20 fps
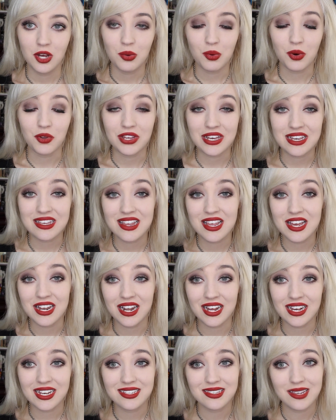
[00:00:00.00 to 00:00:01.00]
what these look
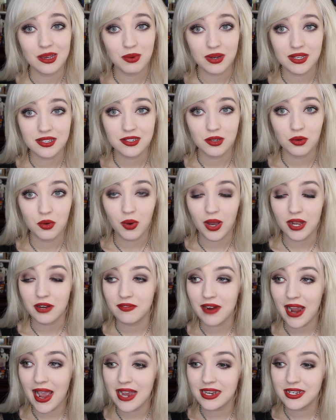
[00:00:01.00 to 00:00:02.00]
like because they were still
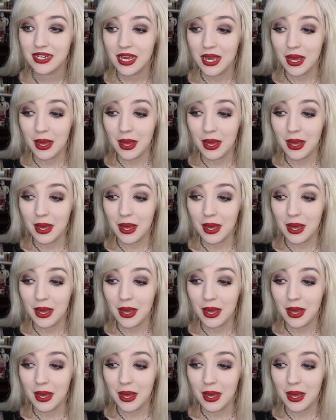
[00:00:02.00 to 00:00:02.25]
quite red.